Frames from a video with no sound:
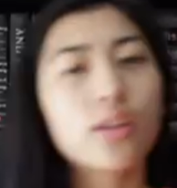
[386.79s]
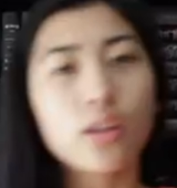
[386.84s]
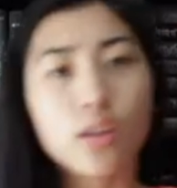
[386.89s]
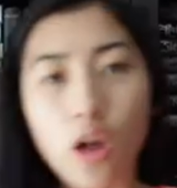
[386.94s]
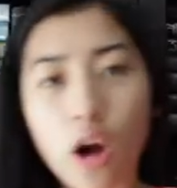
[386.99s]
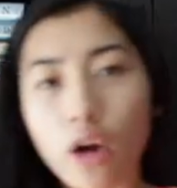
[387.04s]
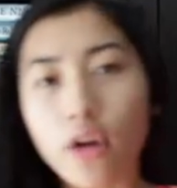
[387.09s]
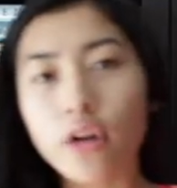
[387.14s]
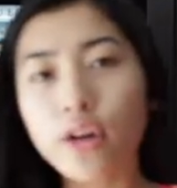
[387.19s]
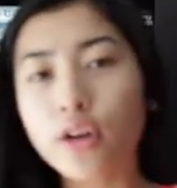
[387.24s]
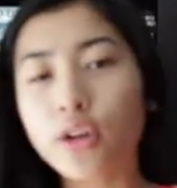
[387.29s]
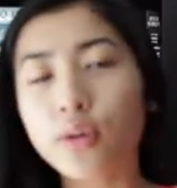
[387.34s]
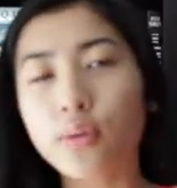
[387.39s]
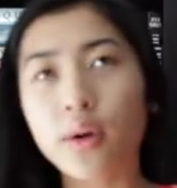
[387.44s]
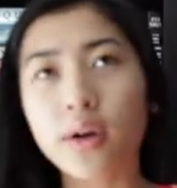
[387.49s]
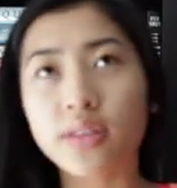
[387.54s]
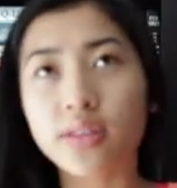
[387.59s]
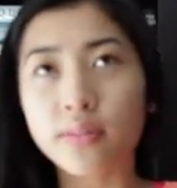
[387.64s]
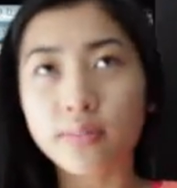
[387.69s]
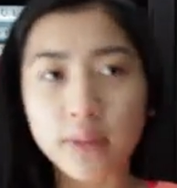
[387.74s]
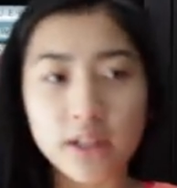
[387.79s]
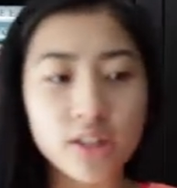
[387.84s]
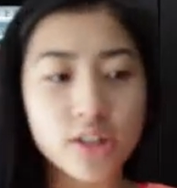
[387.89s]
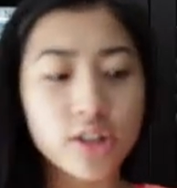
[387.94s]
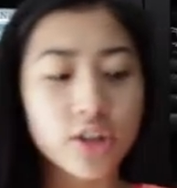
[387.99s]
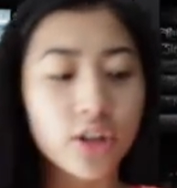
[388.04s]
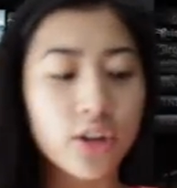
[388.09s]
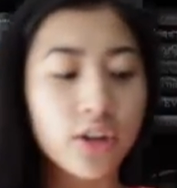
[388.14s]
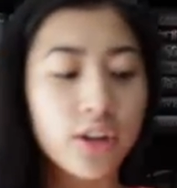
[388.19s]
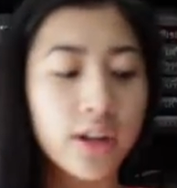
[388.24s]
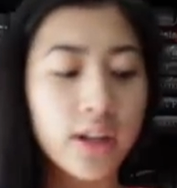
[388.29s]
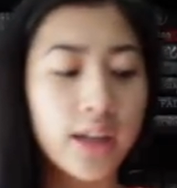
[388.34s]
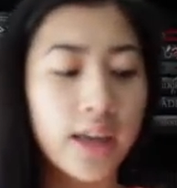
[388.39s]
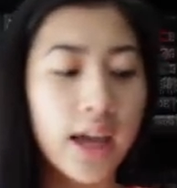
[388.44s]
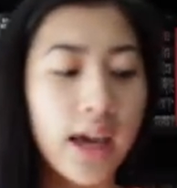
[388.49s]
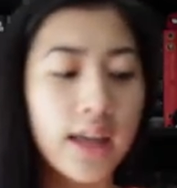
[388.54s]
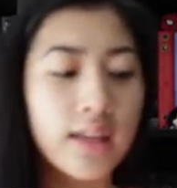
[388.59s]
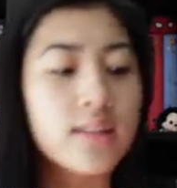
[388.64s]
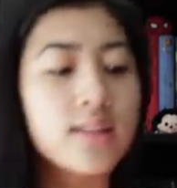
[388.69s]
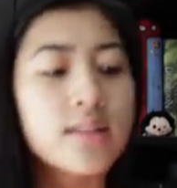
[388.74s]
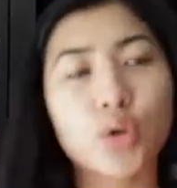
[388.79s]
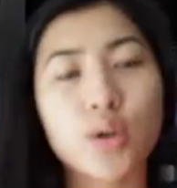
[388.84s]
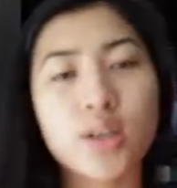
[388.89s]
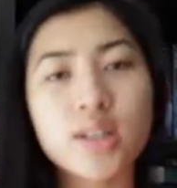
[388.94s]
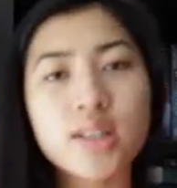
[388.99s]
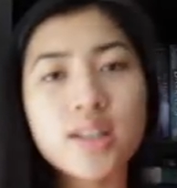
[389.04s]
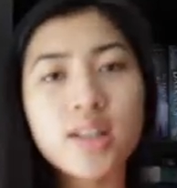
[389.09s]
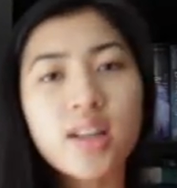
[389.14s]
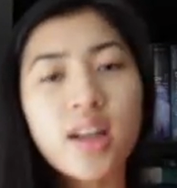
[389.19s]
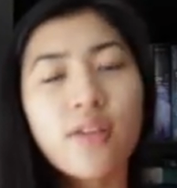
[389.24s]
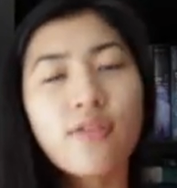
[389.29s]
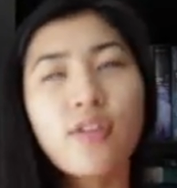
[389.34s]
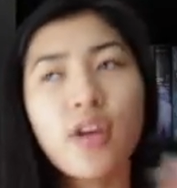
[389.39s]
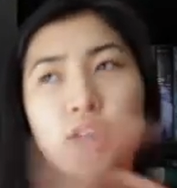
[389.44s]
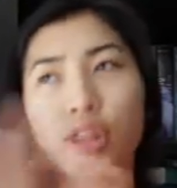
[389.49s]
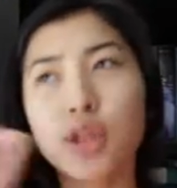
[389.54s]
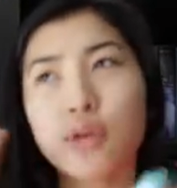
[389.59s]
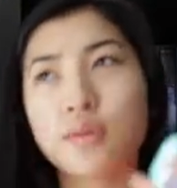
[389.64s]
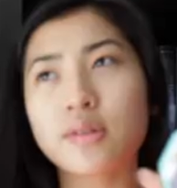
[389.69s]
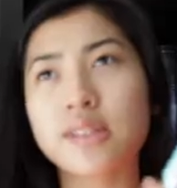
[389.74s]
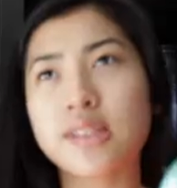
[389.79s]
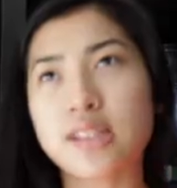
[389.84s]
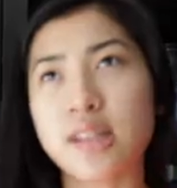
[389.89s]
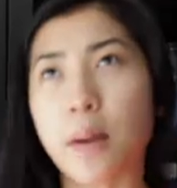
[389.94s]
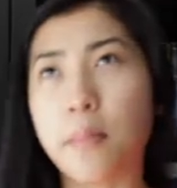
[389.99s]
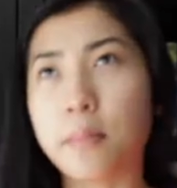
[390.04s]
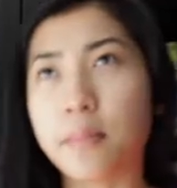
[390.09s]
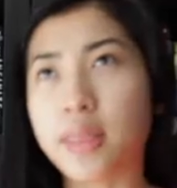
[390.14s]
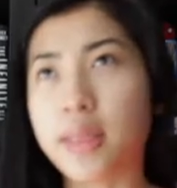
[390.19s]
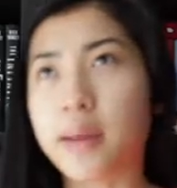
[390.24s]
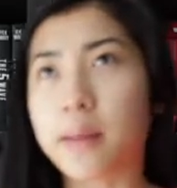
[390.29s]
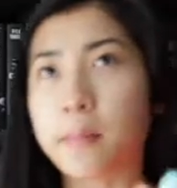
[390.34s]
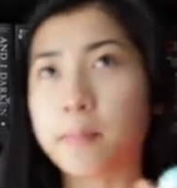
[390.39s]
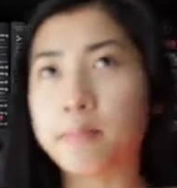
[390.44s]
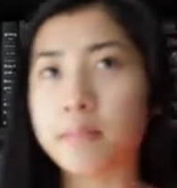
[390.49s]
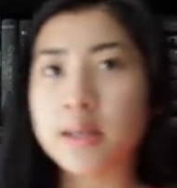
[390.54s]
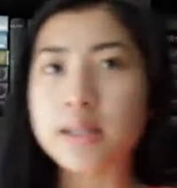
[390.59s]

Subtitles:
The longer you wait, the messier it gets. So as I said, I feel like there was something